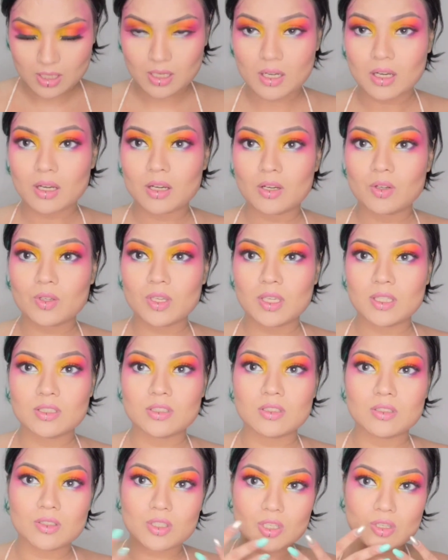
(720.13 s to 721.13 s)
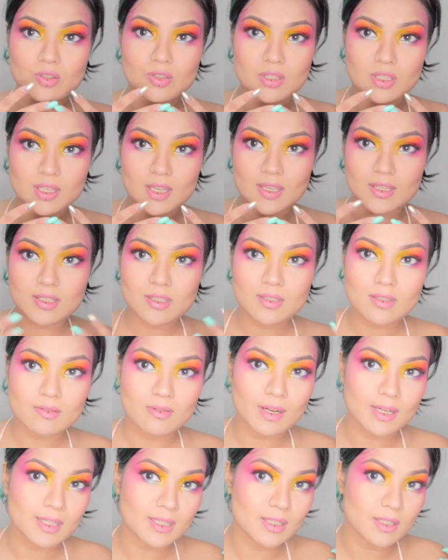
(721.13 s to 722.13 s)
occasion to use this
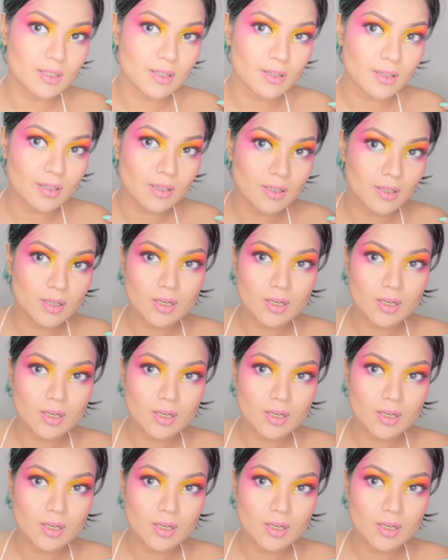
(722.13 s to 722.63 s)
right here.